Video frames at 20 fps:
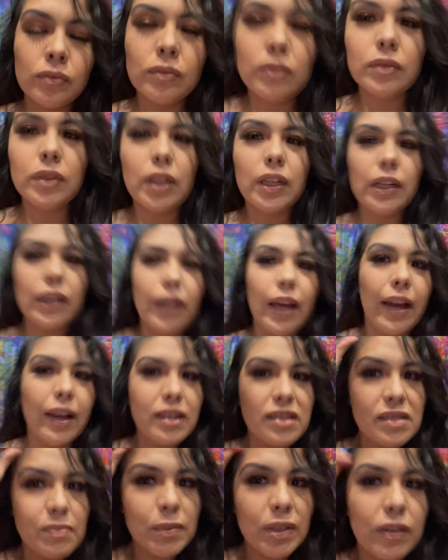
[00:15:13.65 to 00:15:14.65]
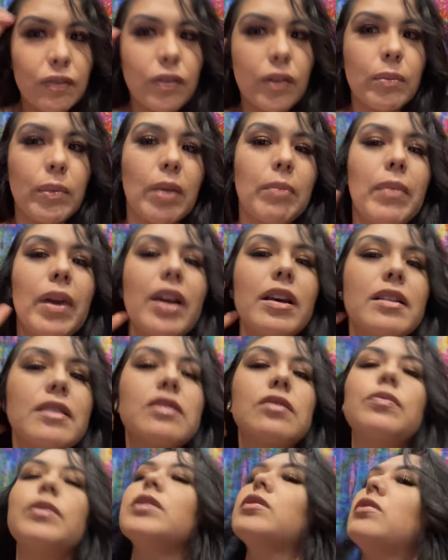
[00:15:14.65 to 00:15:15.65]
They didn't ask me for my
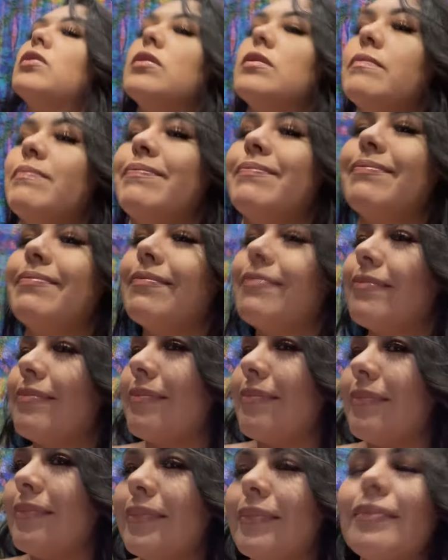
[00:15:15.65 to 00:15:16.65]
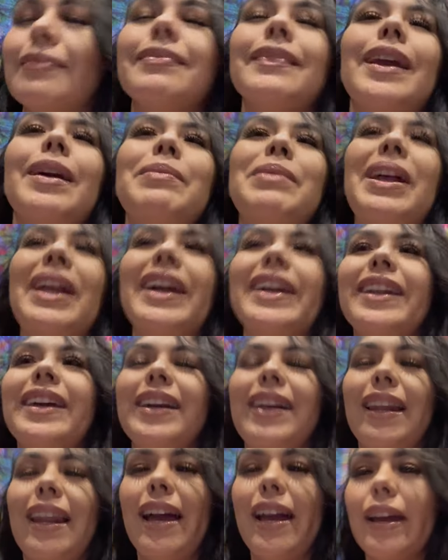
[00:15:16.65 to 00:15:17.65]
mask, which I'm kind of
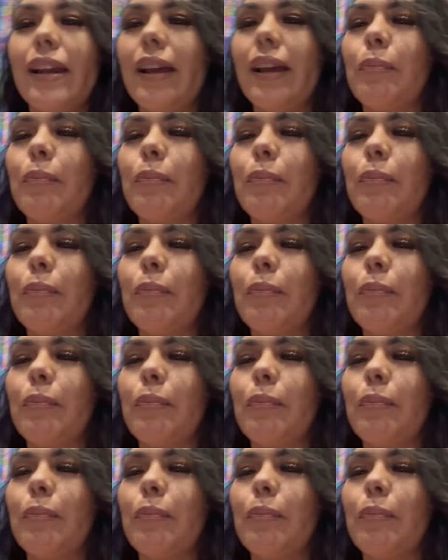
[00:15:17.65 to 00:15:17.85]
glad. I